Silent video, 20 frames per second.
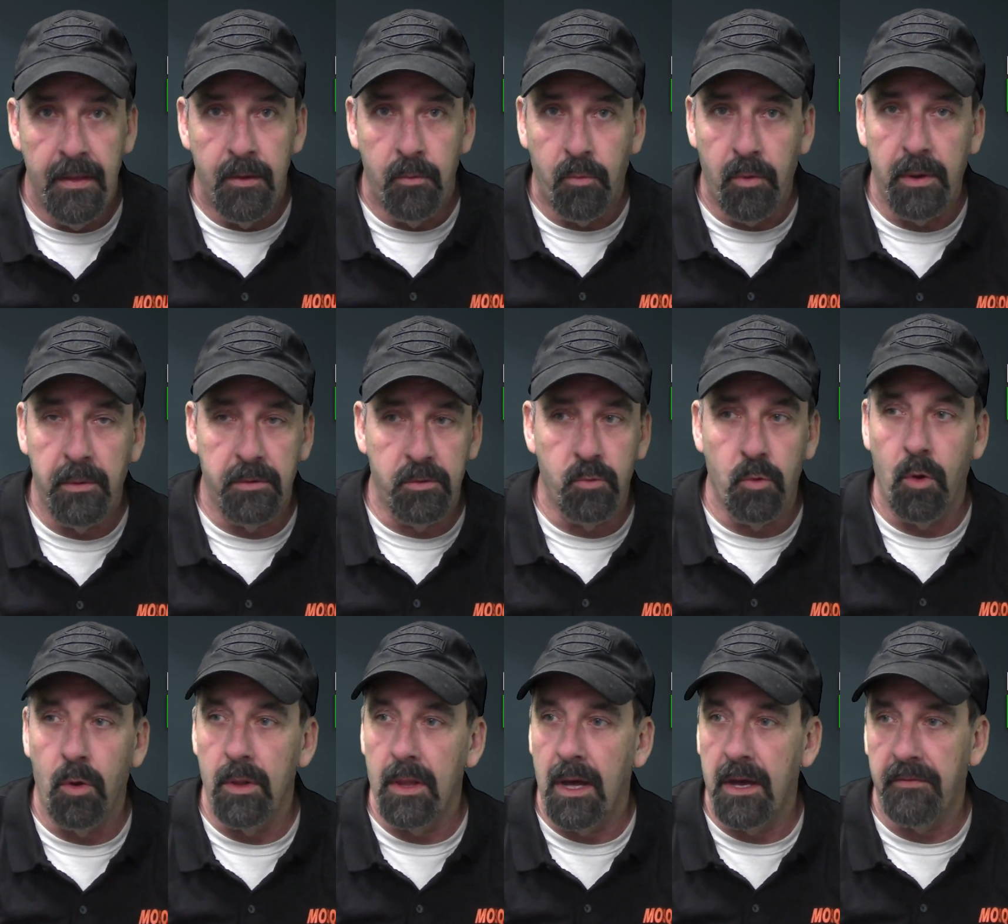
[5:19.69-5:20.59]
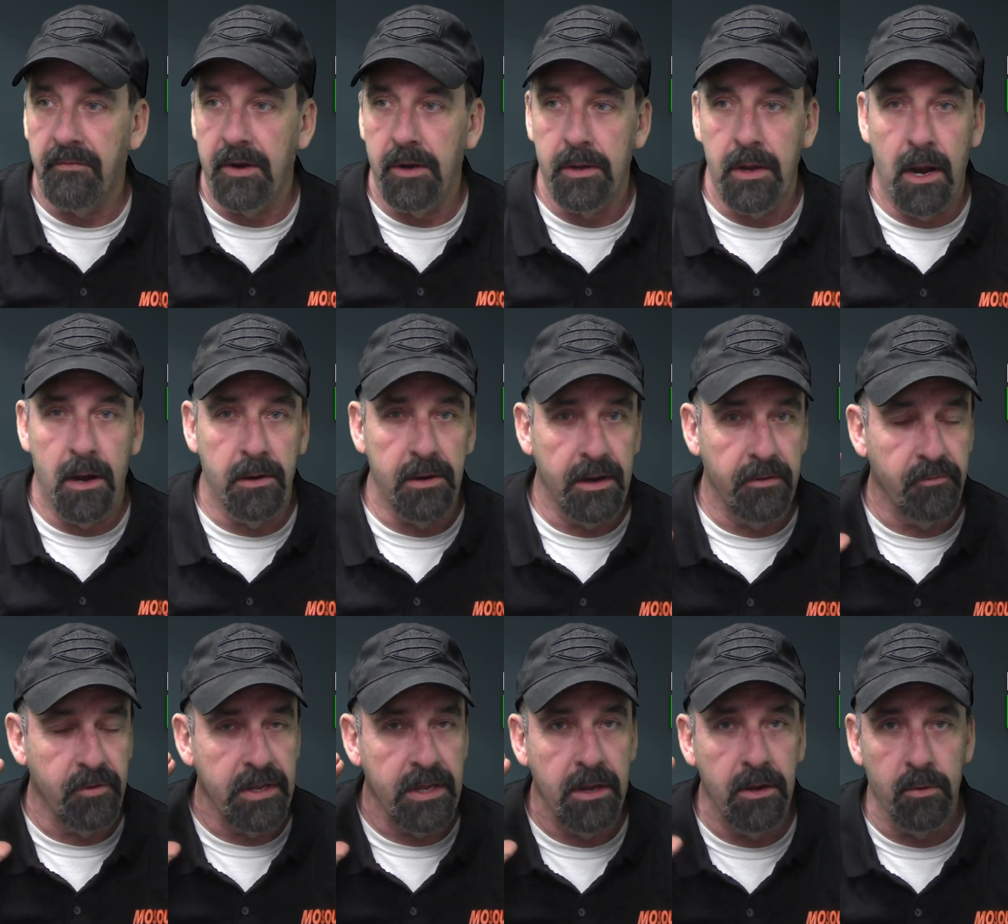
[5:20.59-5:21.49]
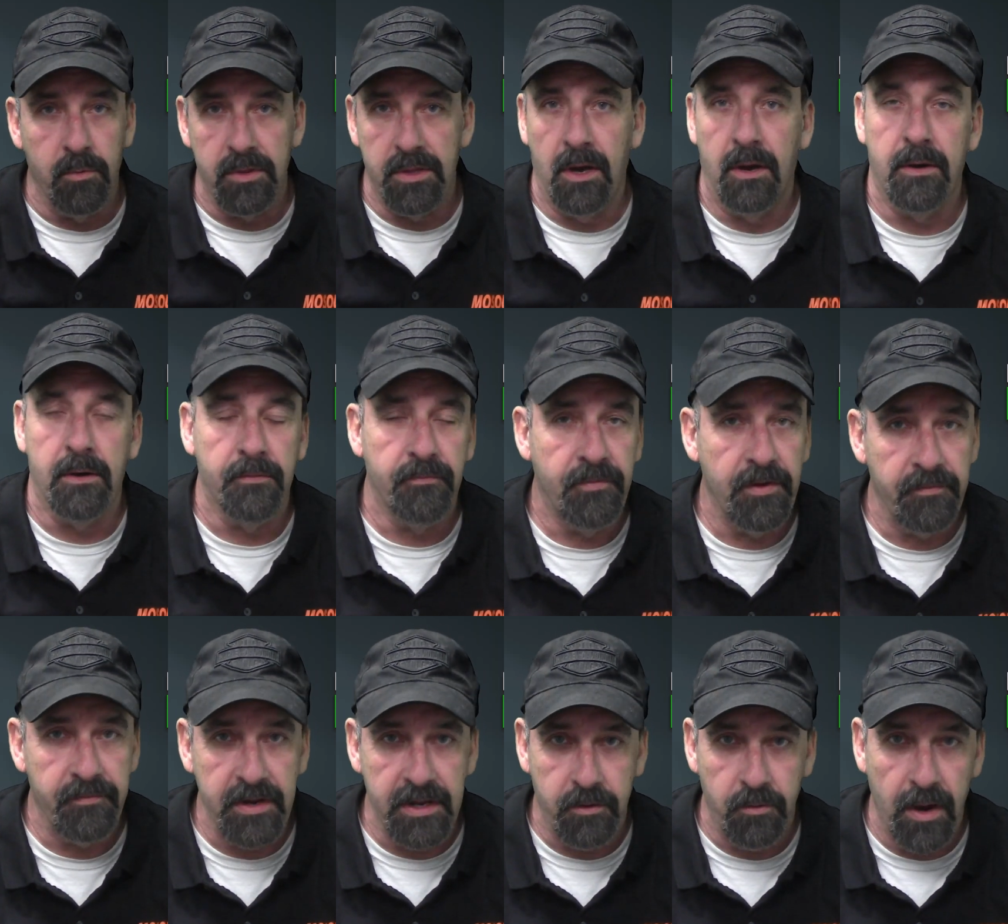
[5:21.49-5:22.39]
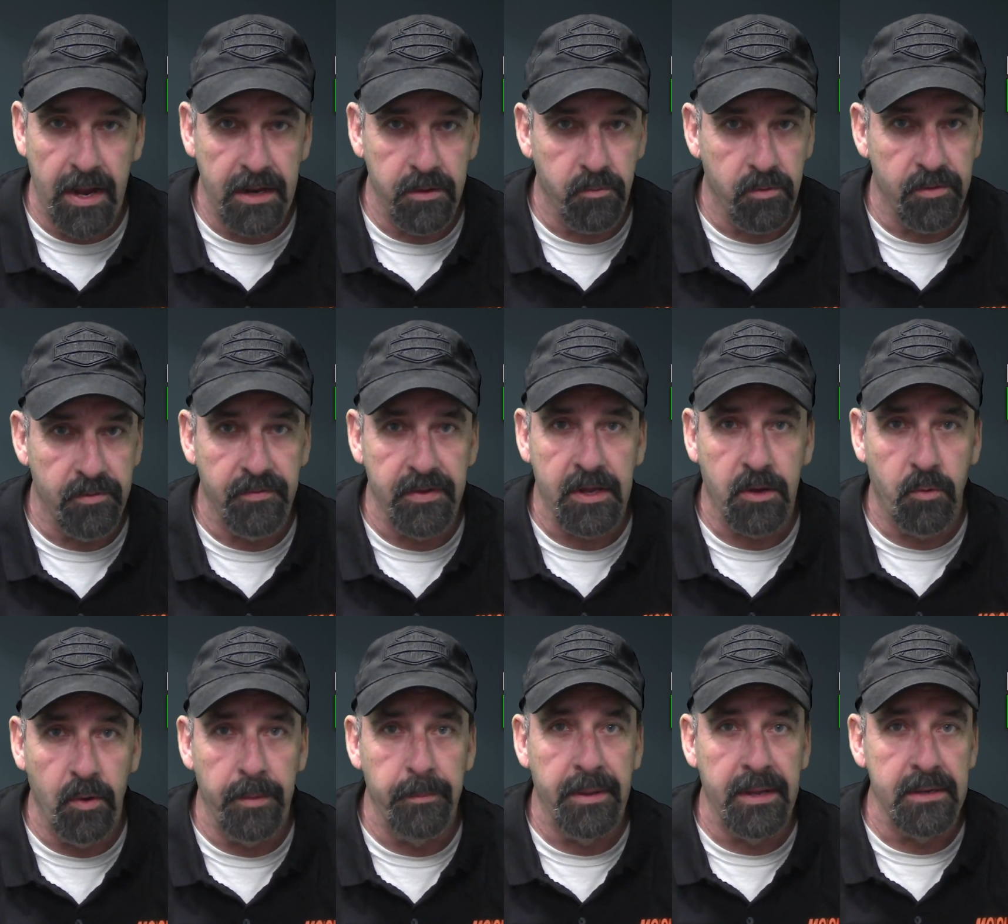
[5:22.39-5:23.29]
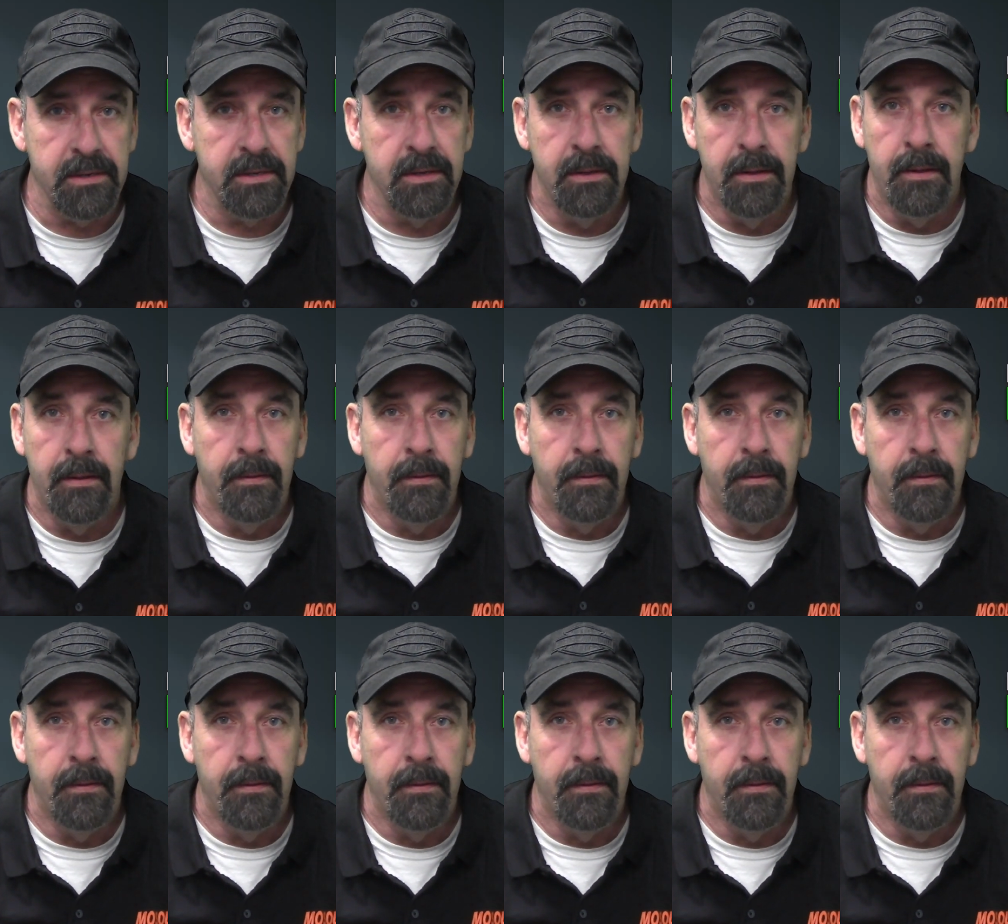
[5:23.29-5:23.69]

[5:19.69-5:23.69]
We would roll out of our yard every year with 150 grand worth of equipment,